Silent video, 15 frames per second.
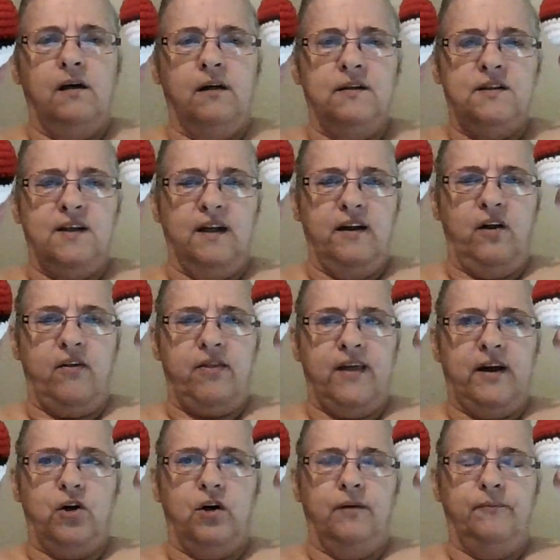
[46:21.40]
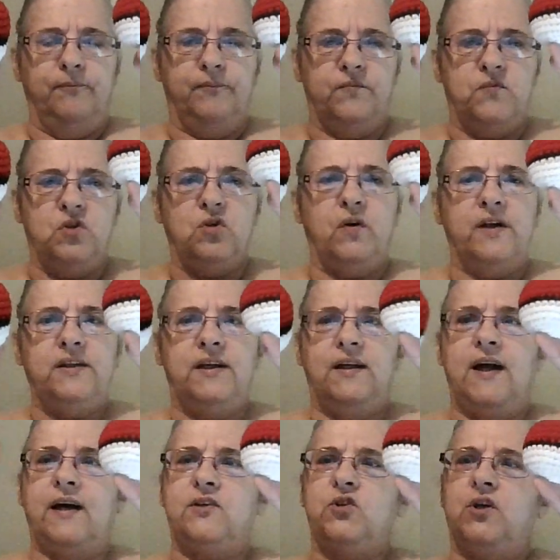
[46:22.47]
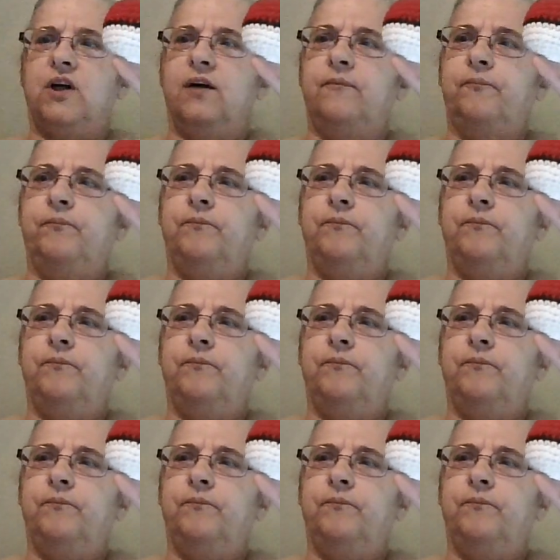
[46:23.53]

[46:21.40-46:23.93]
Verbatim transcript: It's a little thinner, so I did an extra.